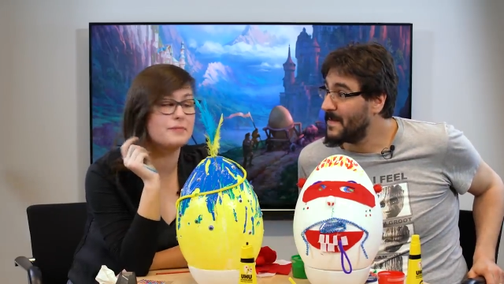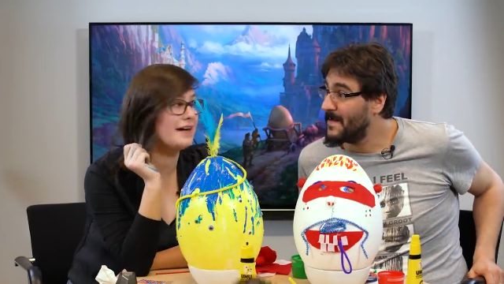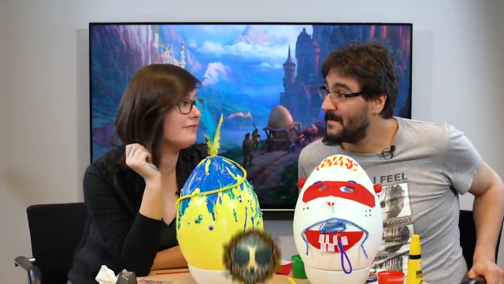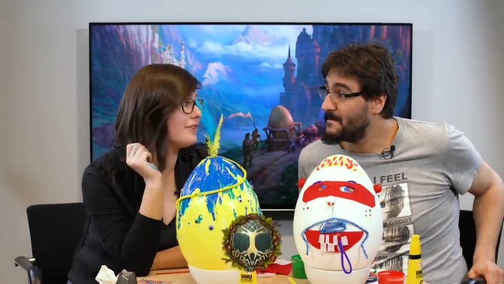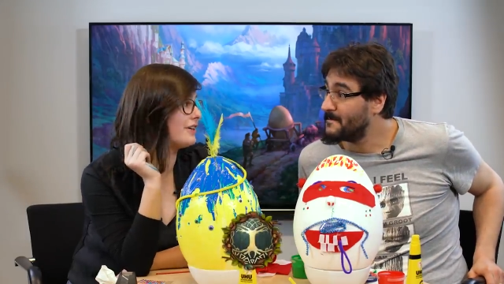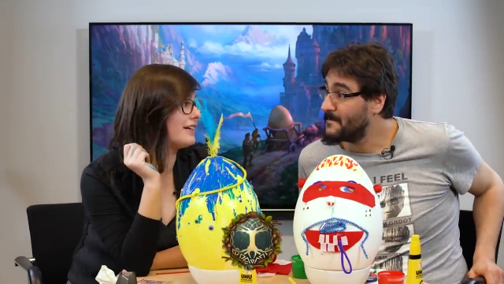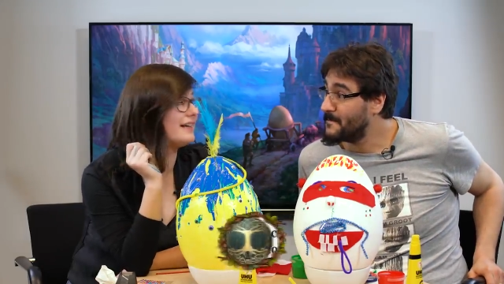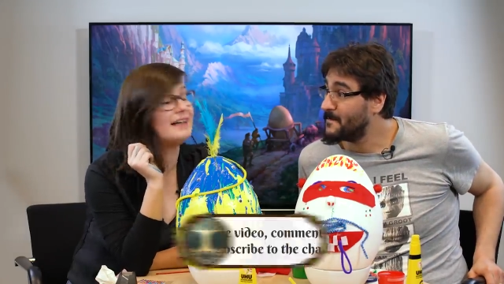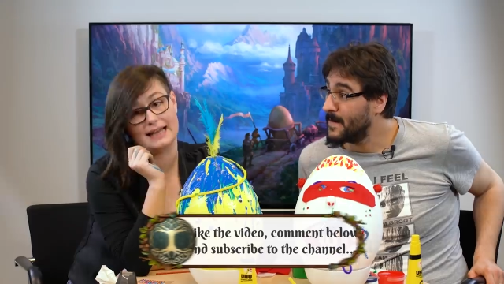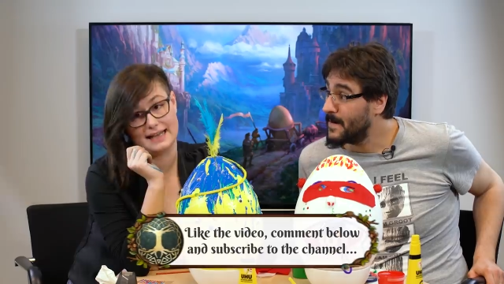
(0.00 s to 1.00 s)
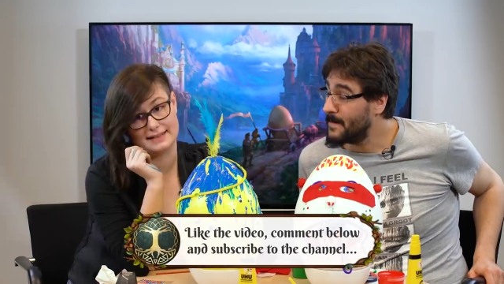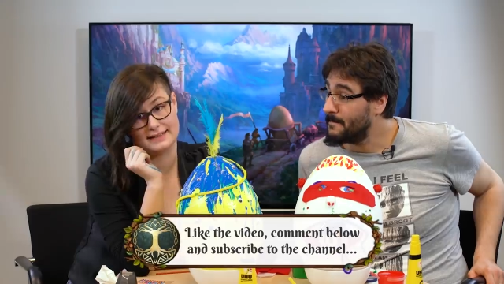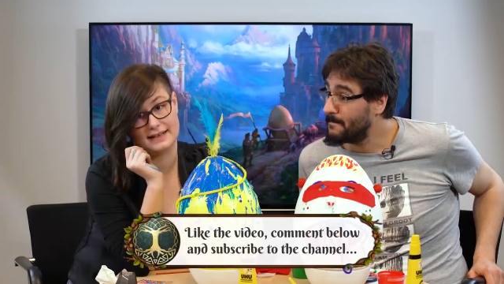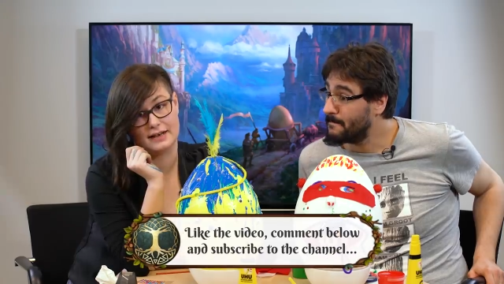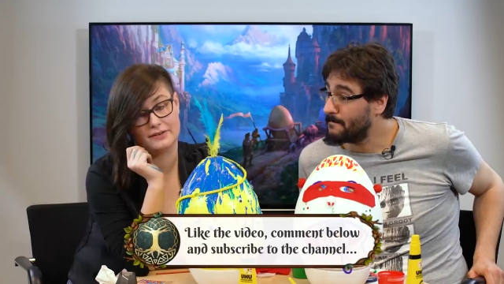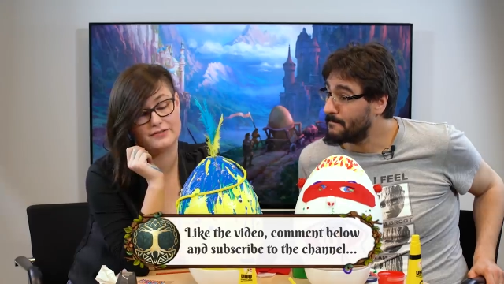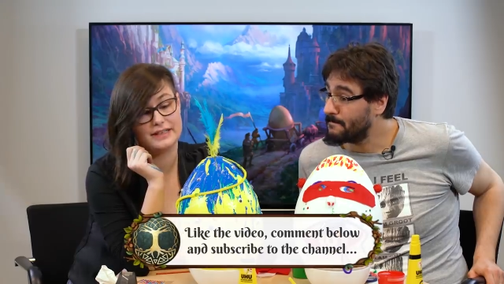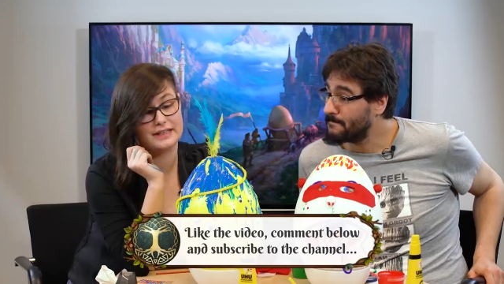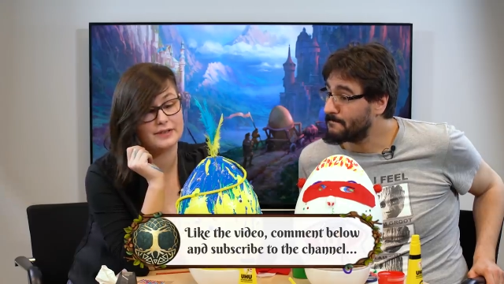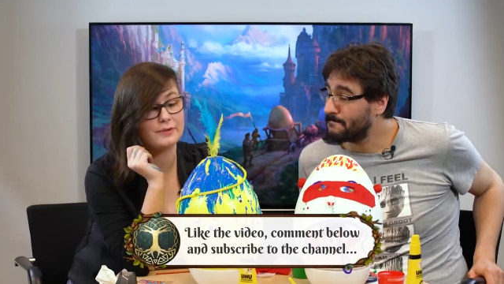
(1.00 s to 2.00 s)
Speaker 1: whomever likes our
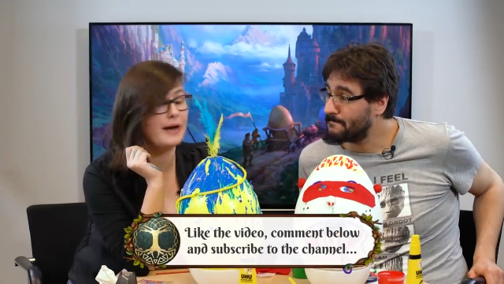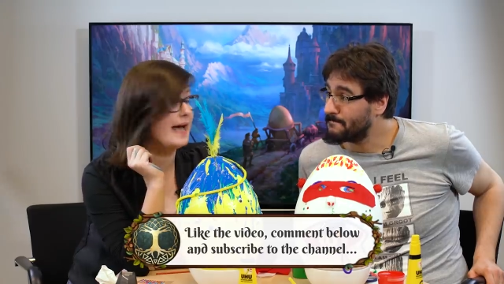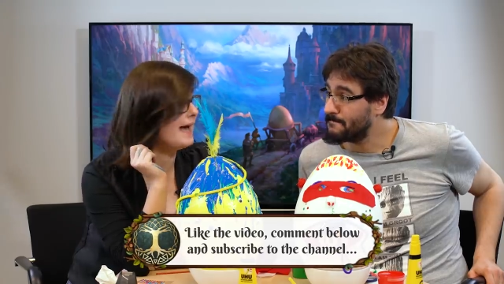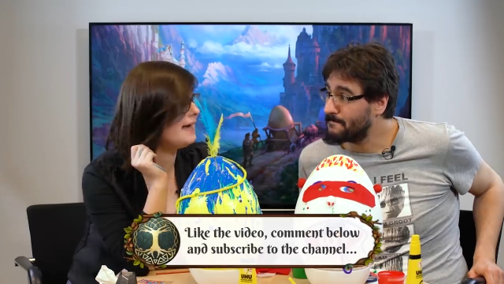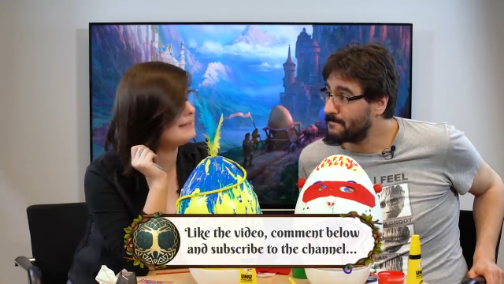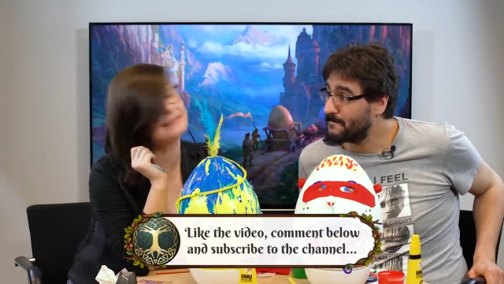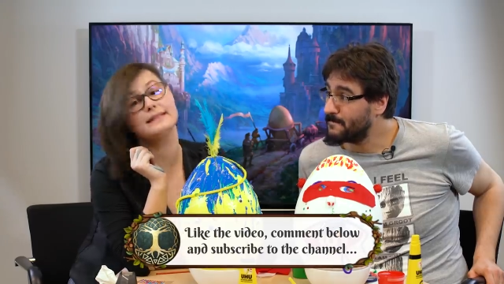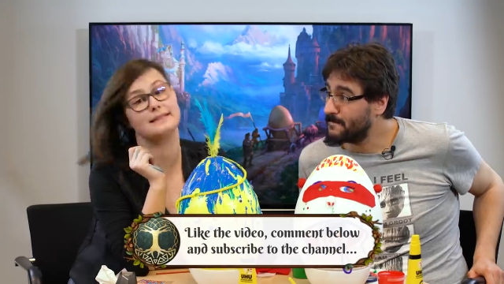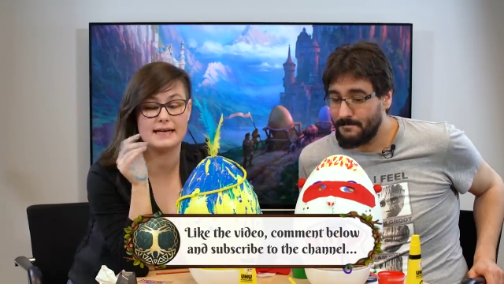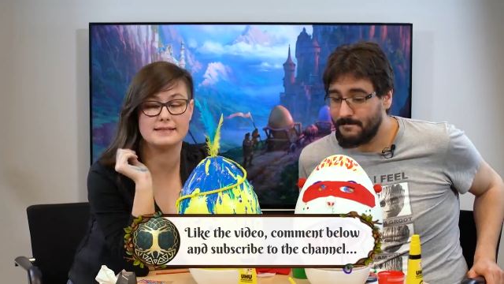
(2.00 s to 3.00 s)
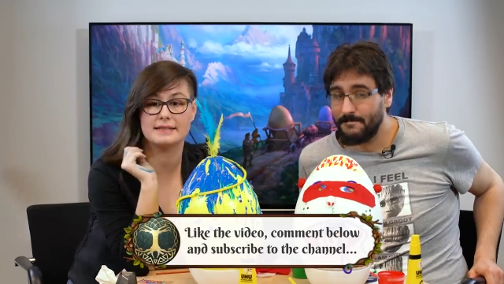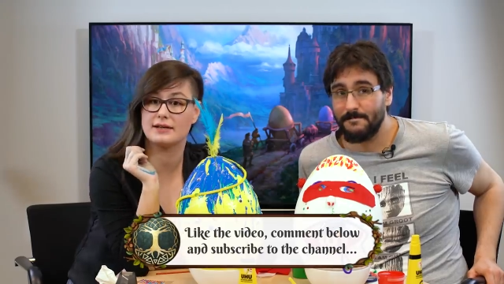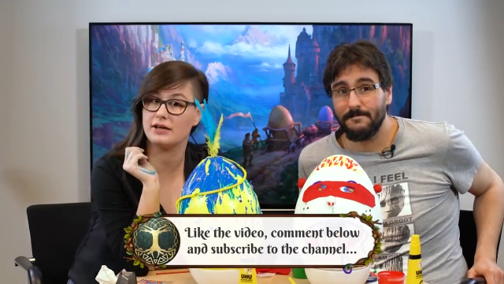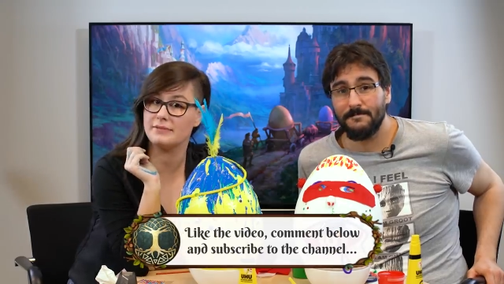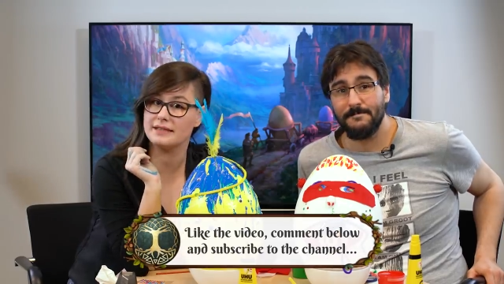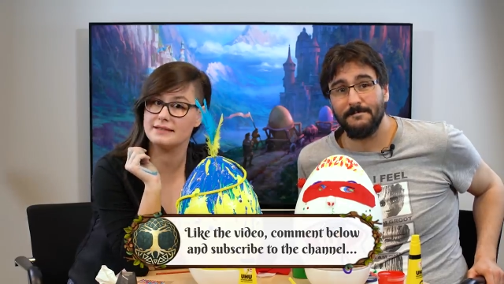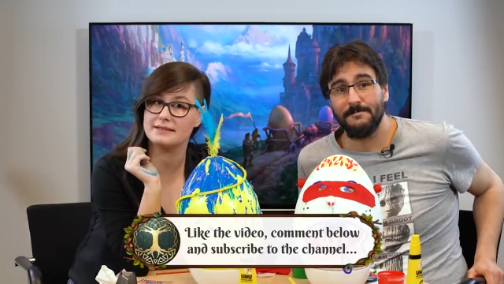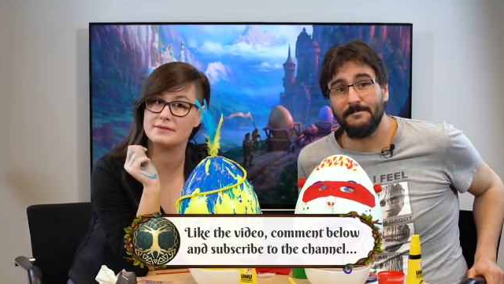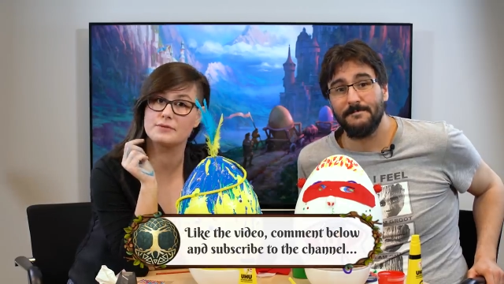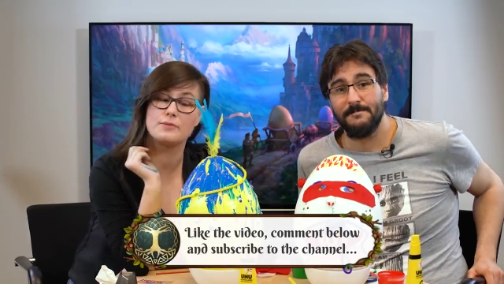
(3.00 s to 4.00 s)
video and tells in the
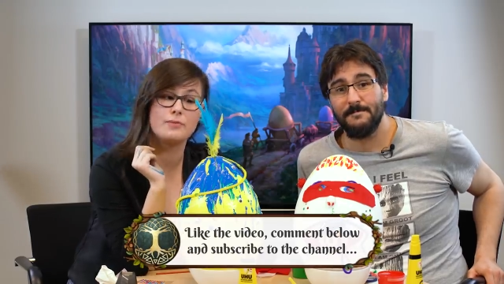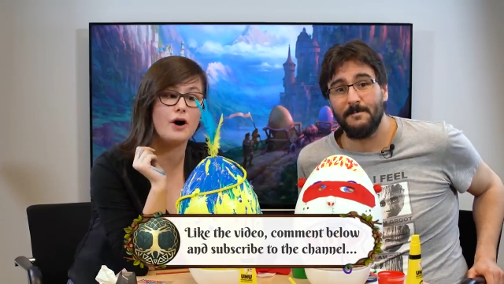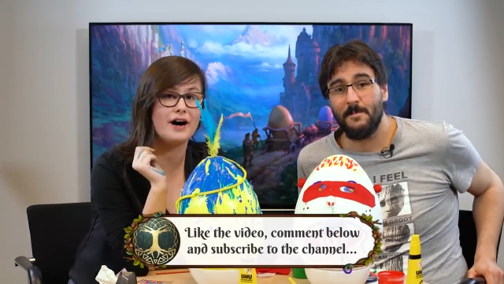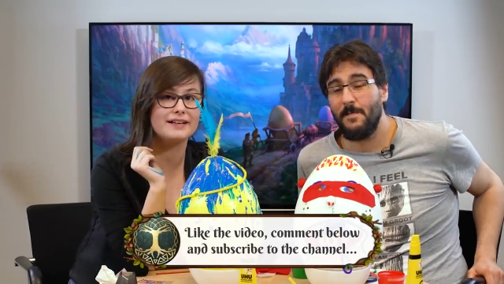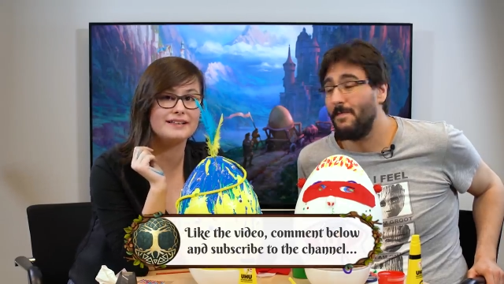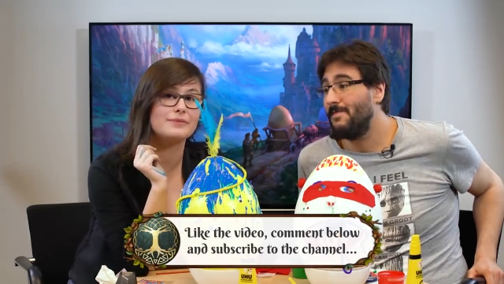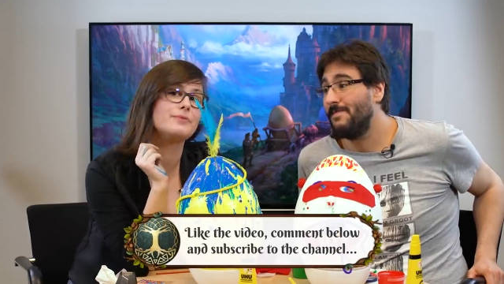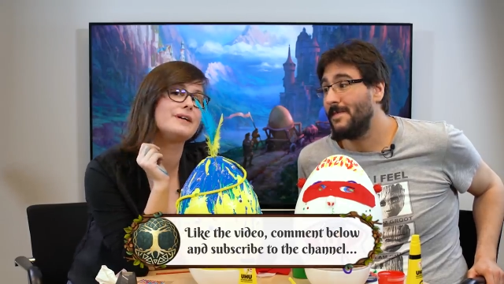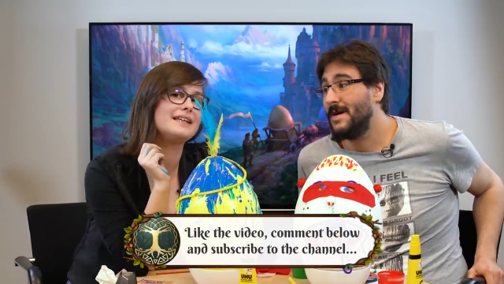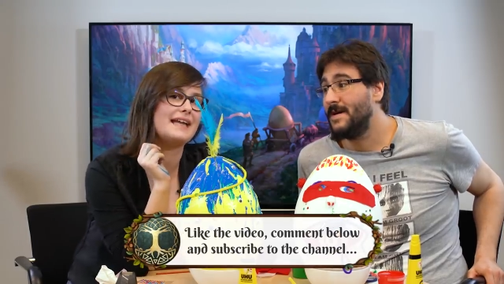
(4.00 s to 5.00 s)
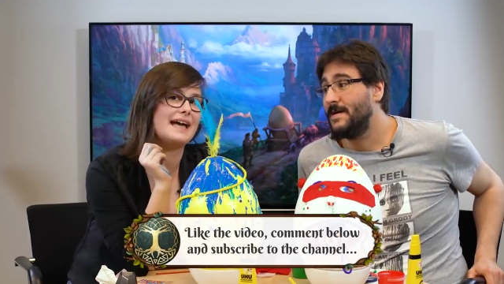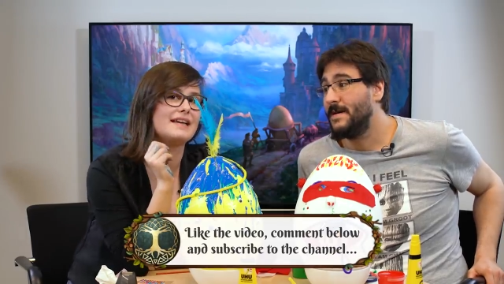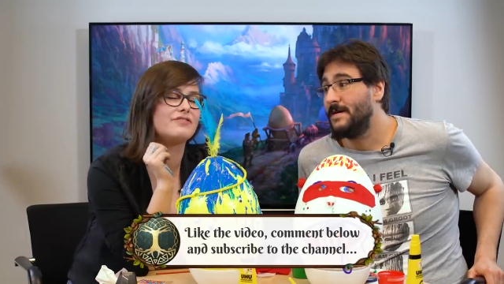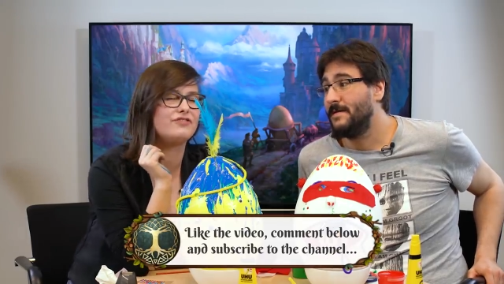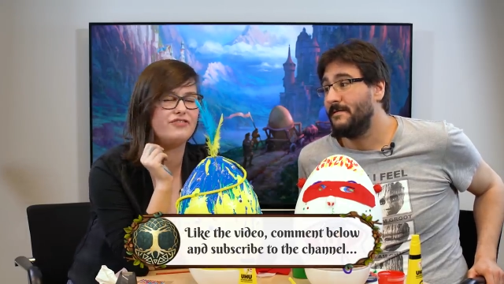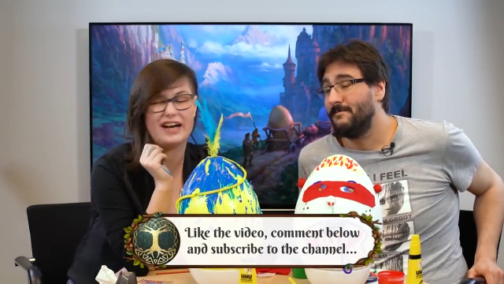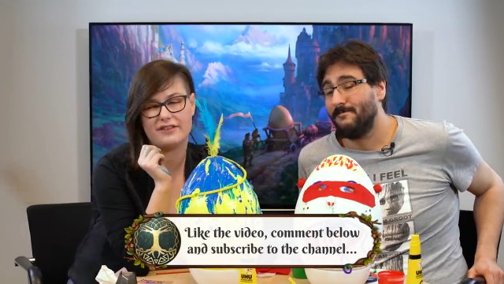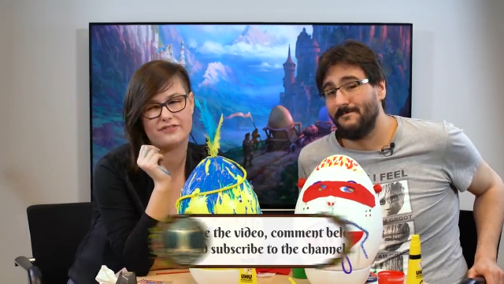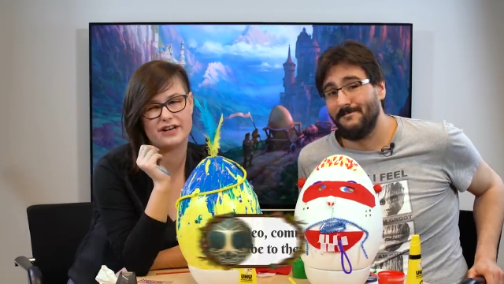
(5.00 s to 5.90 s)
comments who won will get five